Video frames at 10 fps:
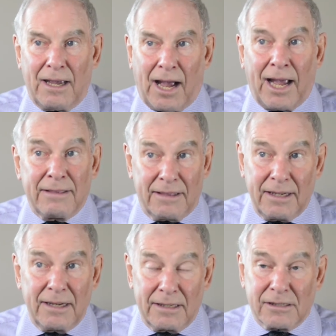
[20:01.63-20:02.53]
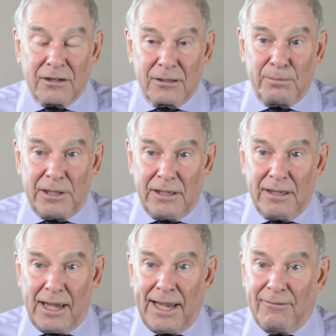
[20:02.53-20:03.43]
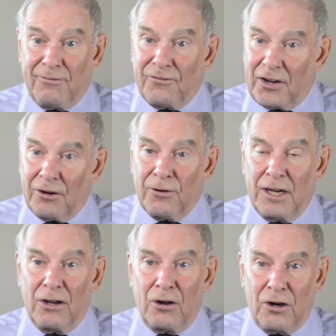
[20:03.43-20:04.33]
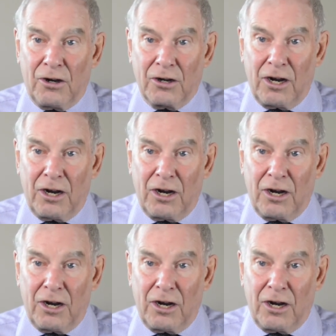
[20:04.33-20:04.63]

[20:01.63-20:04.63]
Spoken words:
I think it is going to be a very long,